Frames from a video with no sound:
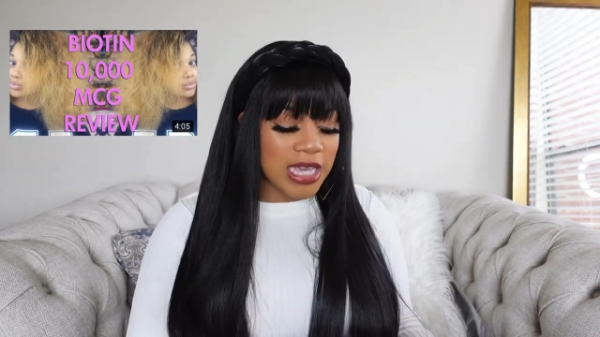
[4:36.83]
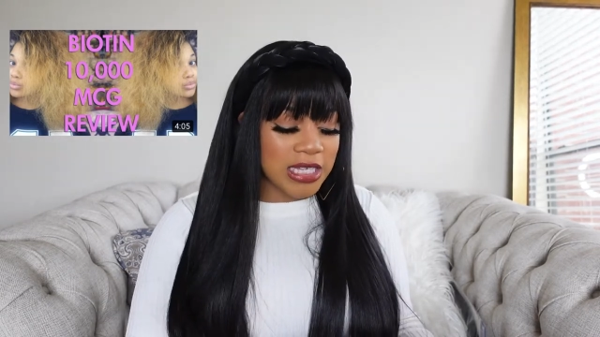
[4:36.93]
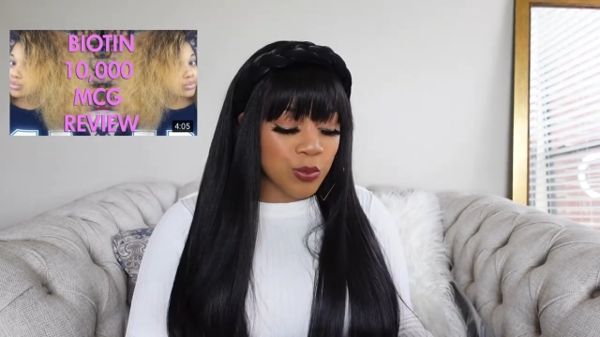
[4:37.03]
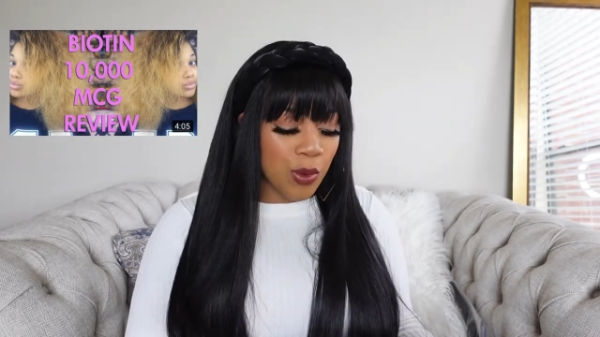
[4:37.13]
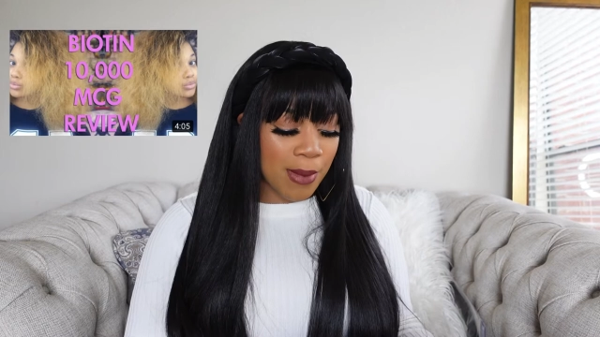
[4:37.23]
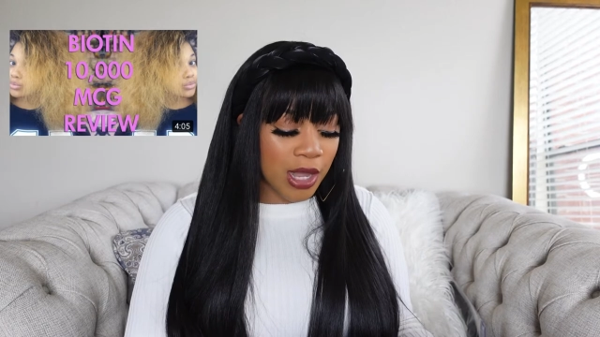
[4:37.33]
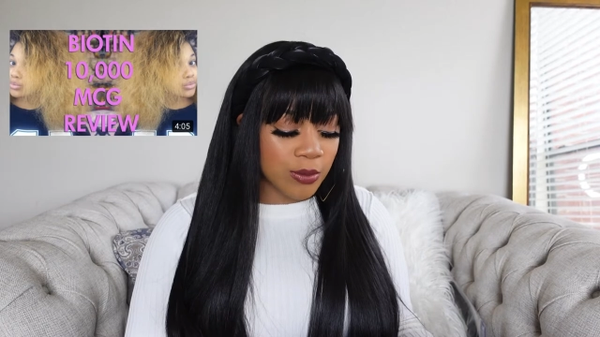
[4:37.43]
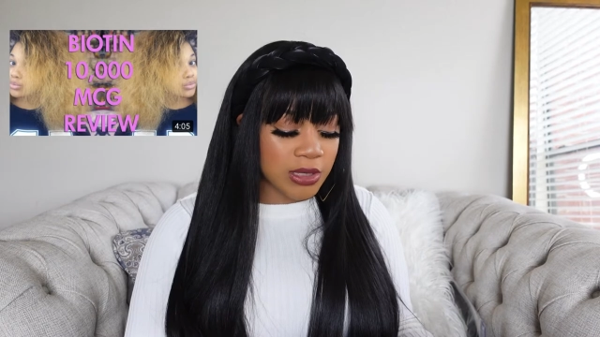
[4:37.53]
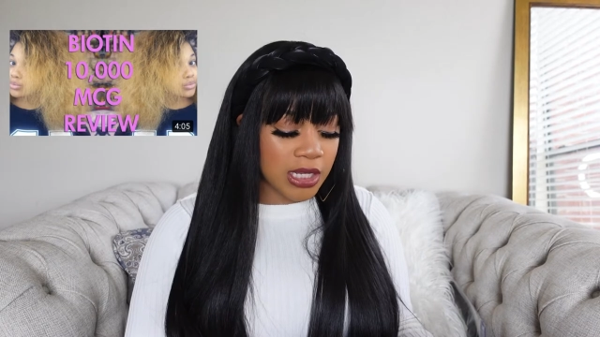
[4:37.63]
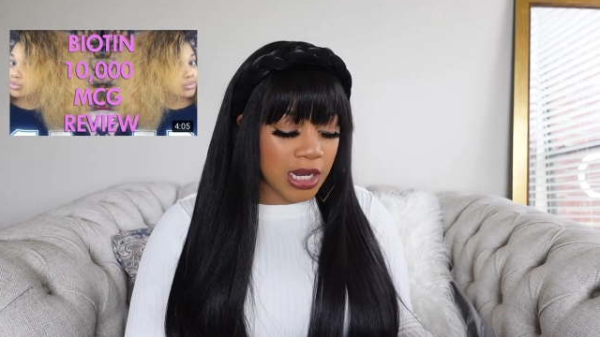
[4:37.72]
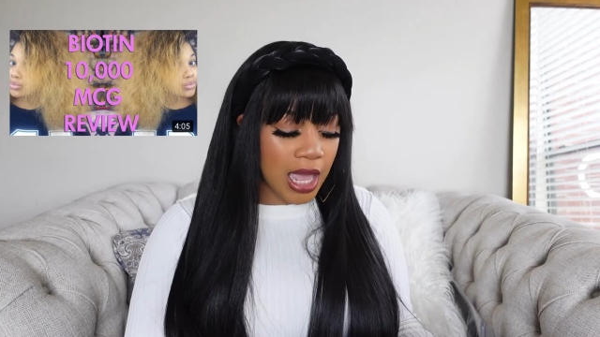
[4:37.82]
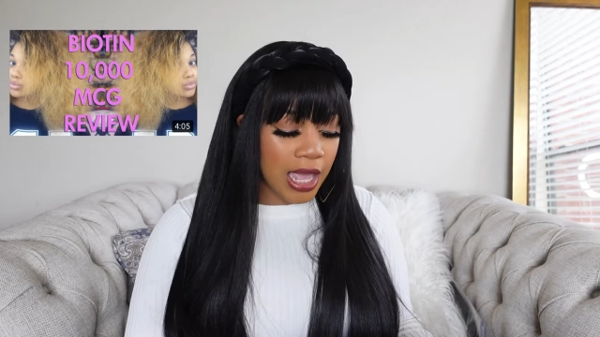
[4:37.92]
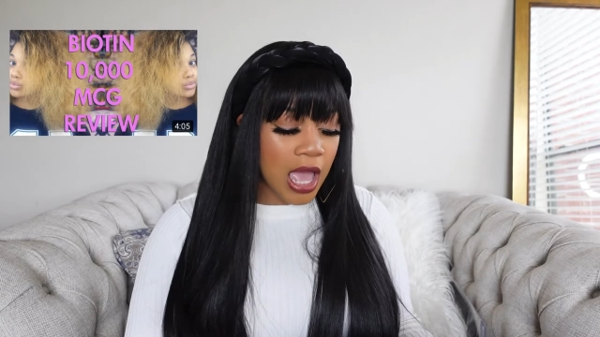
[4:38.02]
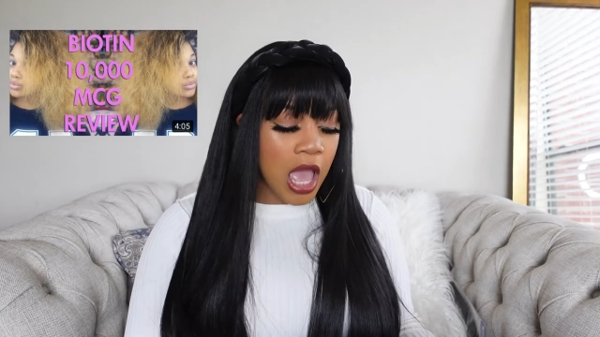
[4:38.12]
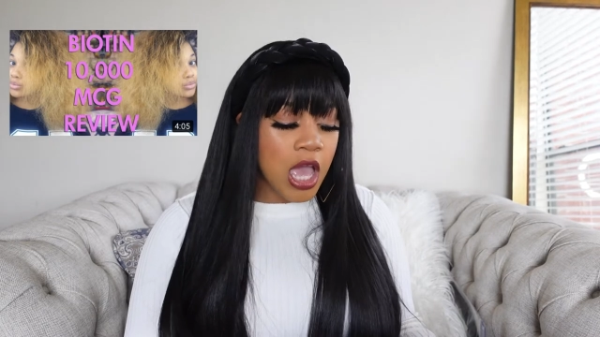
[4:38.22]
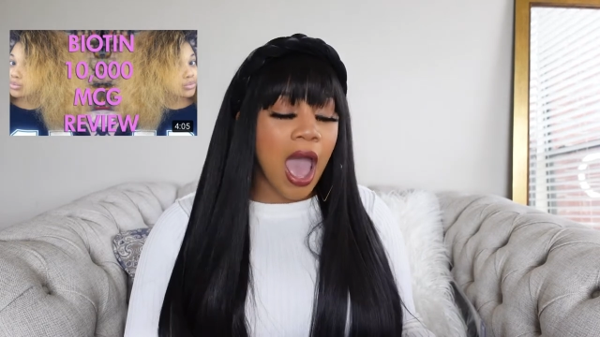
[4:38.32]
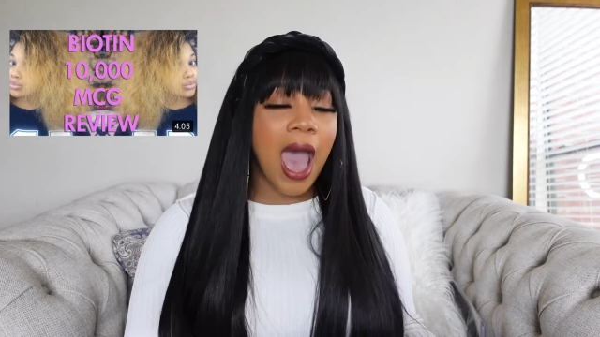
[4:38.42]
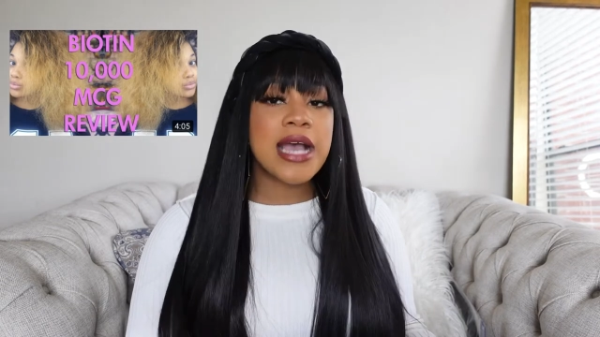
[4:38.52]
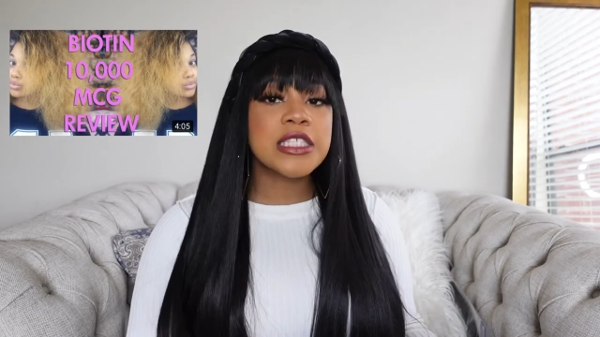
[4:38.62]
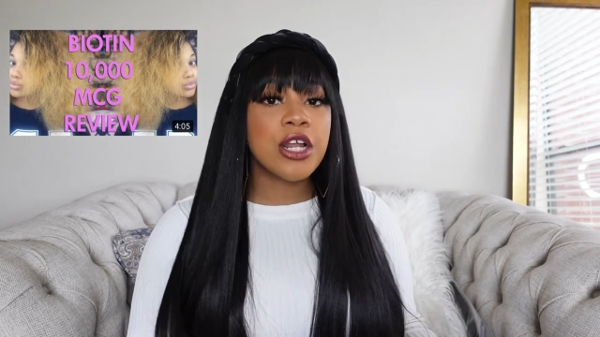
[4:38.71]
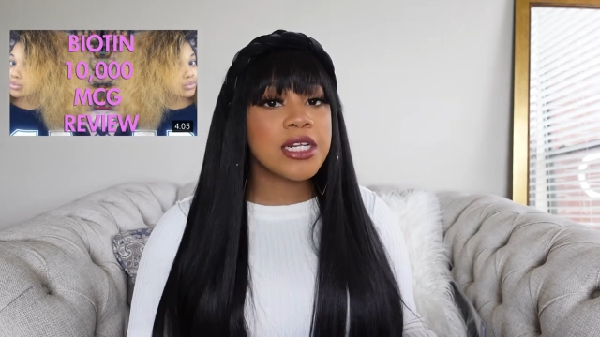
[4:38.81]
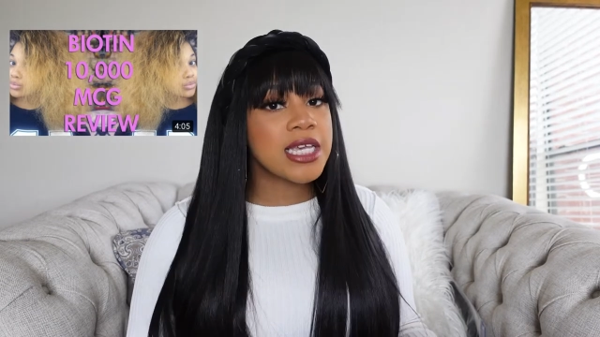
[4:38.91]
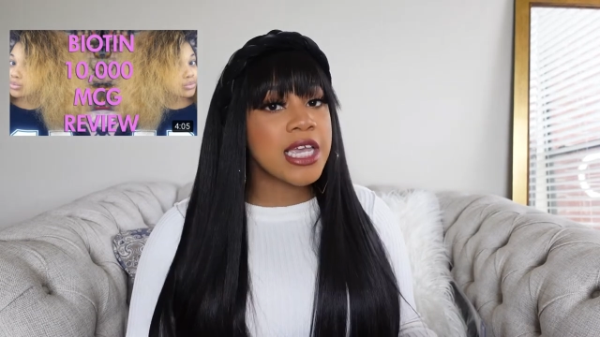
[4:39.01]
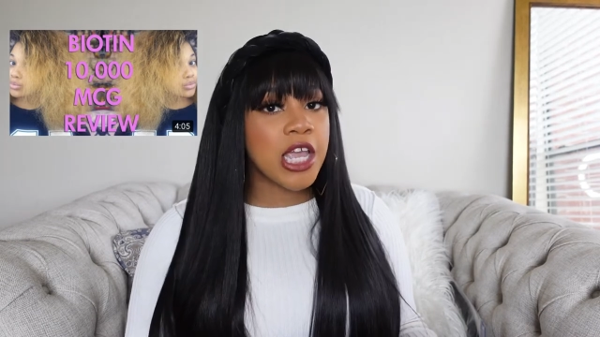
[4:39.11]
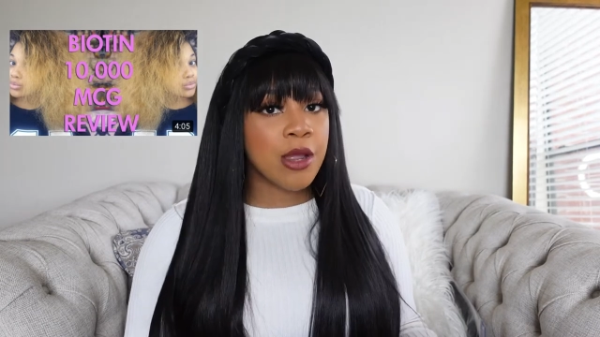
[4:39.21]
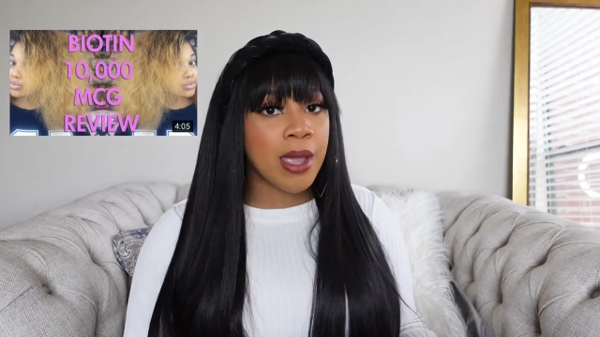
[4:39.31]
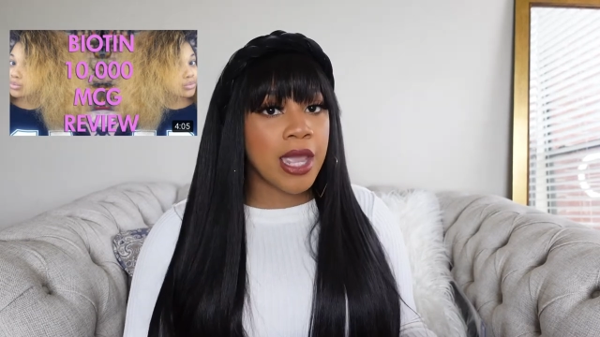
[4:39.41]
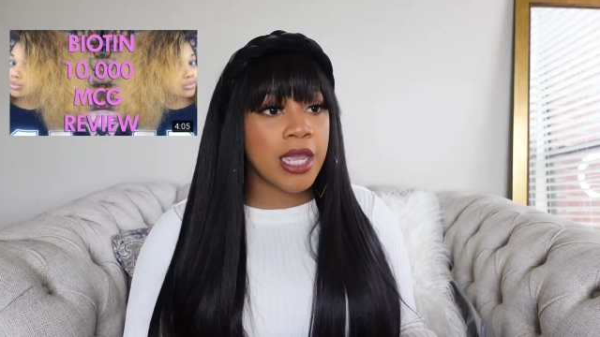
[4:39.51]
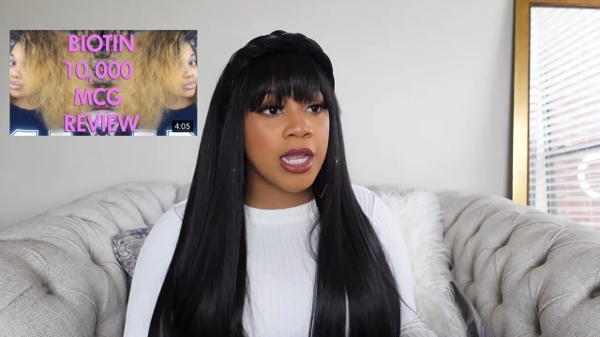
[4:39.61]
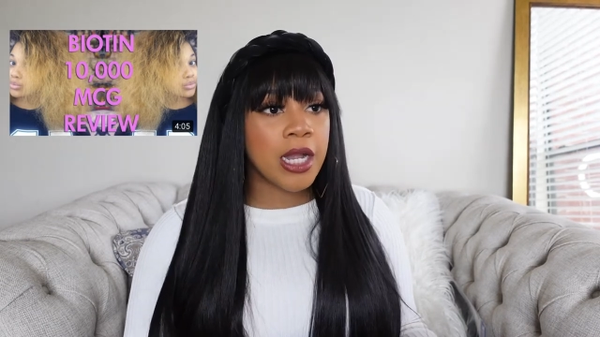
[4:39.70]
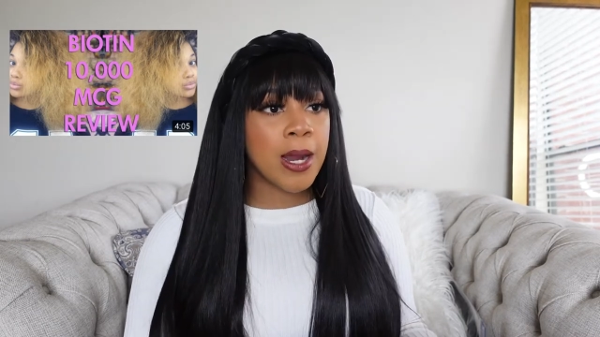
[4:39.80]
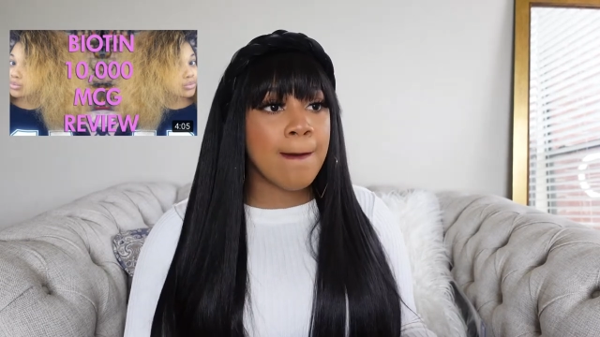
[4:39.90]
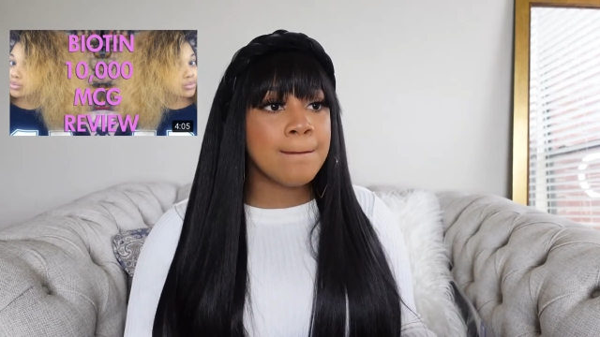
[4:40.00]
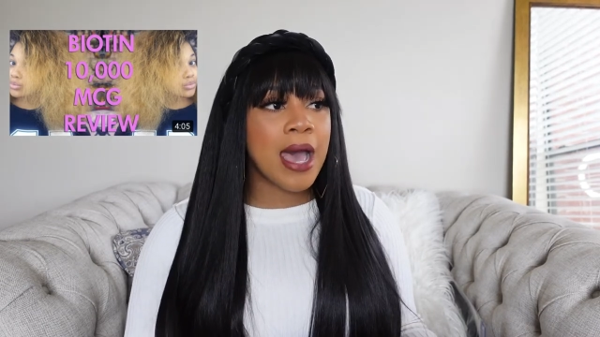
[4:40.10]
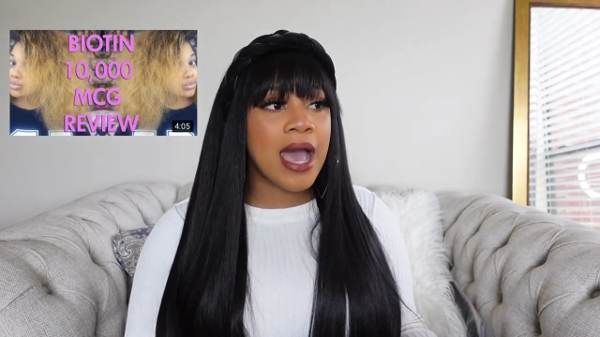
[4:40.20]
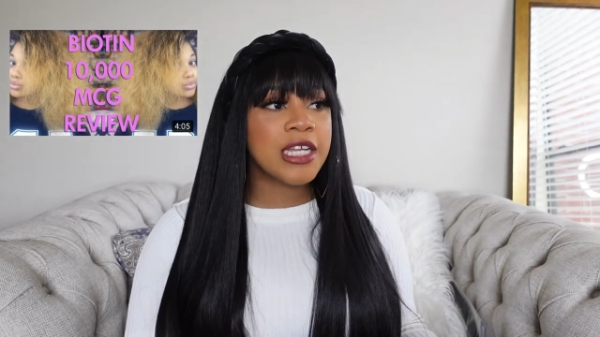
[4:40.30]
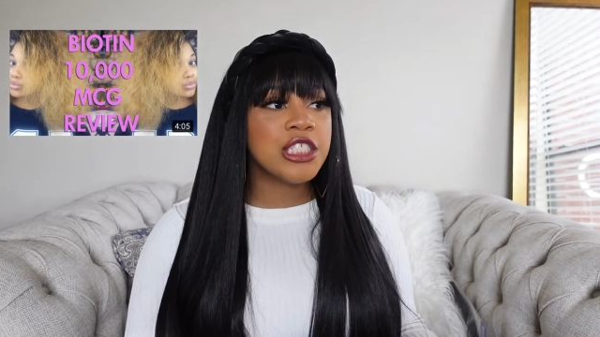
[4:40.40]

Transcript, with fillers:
Speaker 1: is what my hair was looking like. I started taking care of my hair by